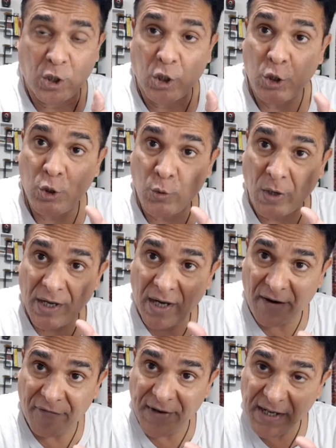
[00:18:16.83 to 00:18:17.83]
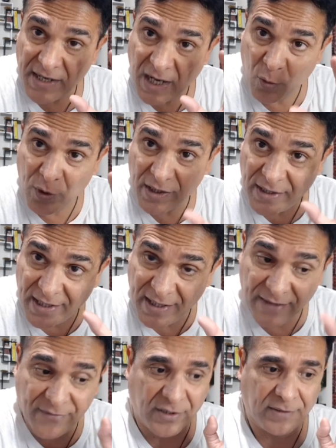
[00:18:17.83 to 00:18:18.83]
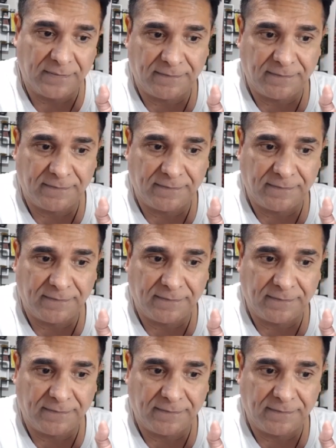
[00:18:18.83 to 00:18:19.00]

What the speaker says: You are laughing louder than ever.